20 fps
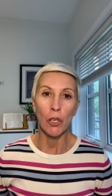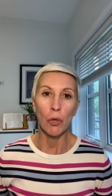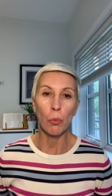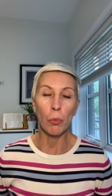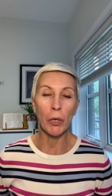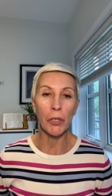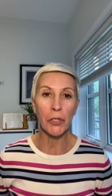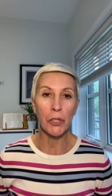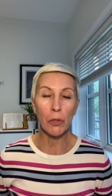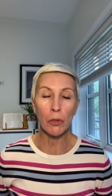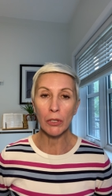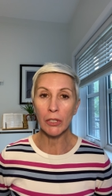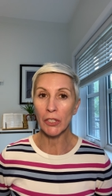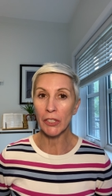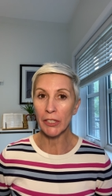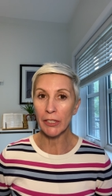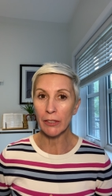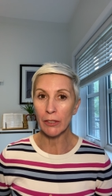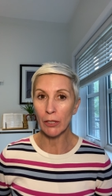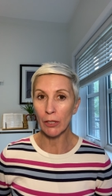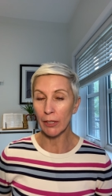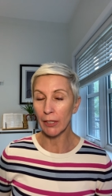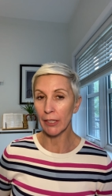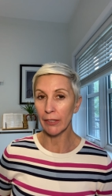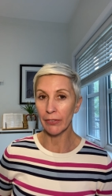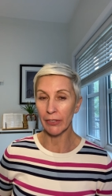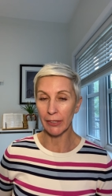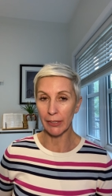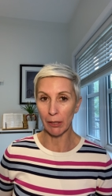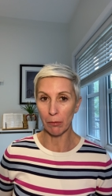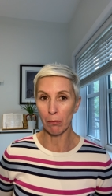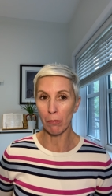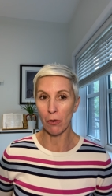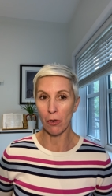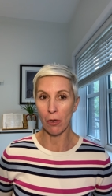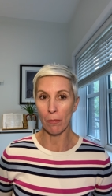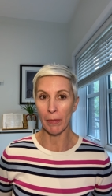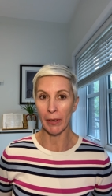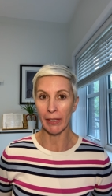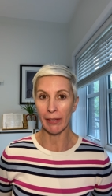When you learn to live in the
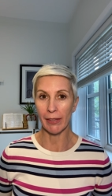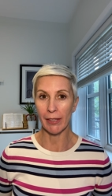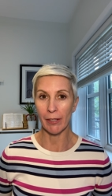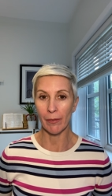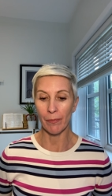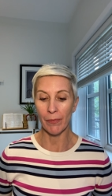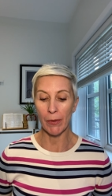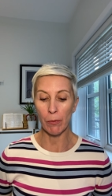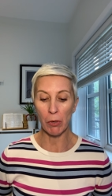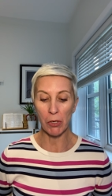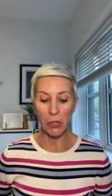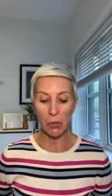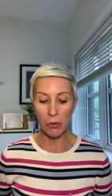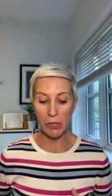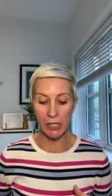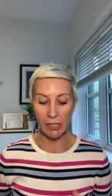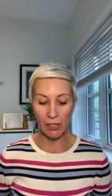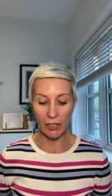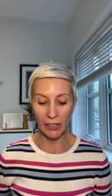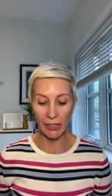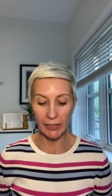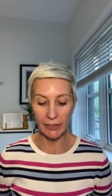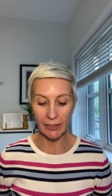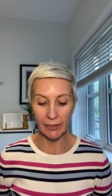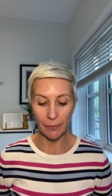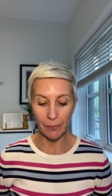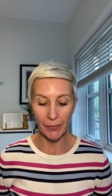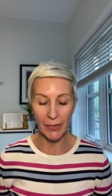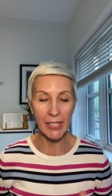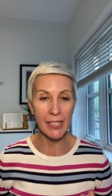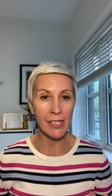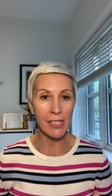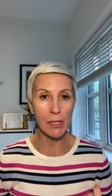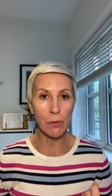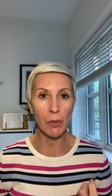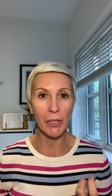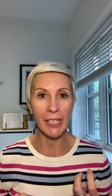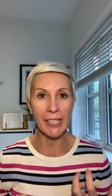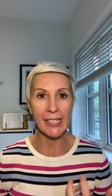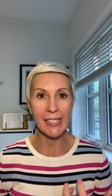moment, when you start, this is
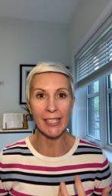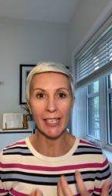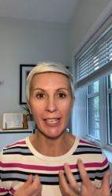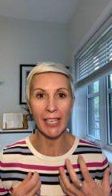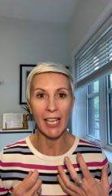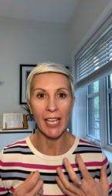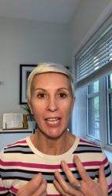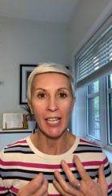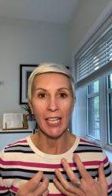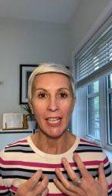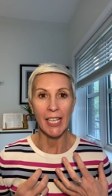what I say,